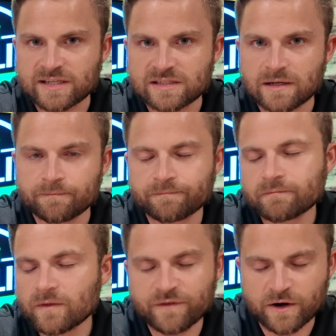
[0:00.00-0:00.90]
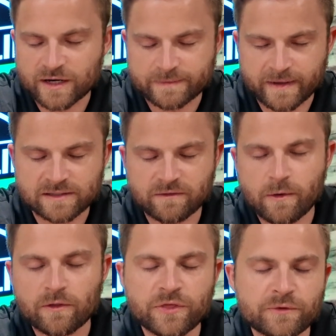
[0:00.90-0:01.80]
system, very expensive,
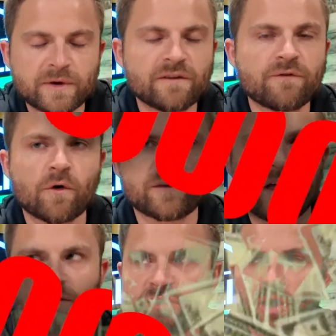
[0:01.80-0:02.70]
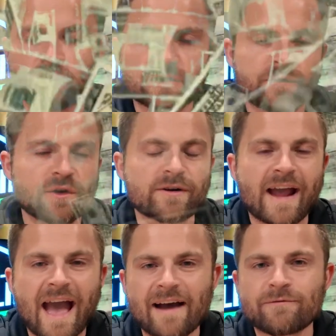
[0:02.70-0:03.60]
about three to $4,000 for your
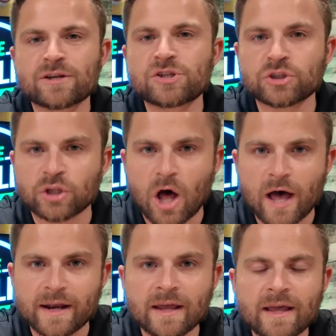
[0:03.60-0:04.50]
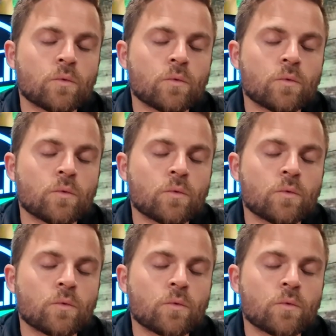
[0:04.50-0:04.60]
average lawn.